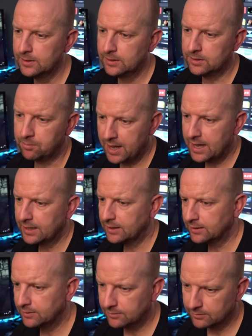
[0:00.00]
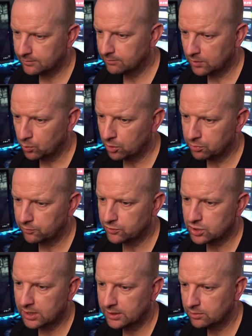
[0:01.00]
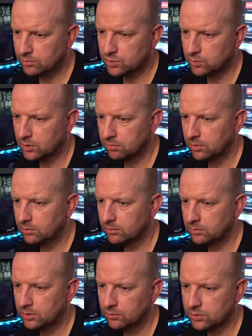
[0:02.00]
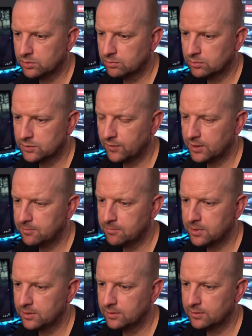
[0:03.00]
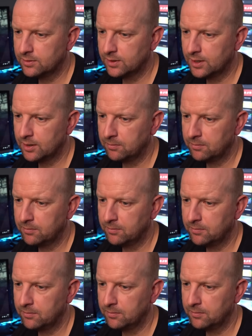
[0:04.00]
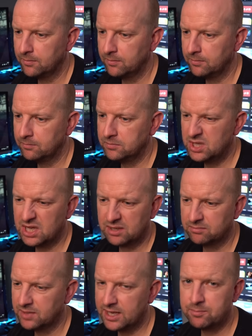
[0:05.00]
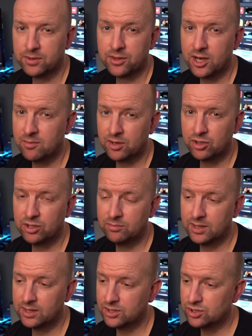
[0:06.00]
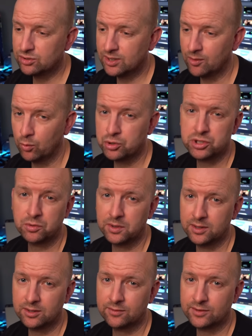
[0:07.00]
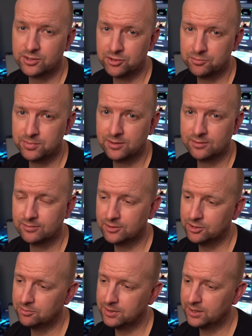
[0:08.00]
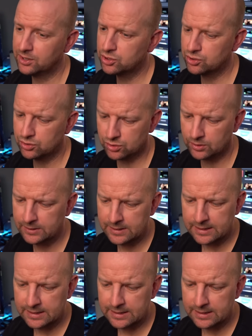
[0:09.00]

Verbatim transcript: the bag and my waterproof jacket was worked, but you know was was fine. But um, yeah, hypothermia could have been an issue. Getting washed away in the rivers could be could have been an issue. So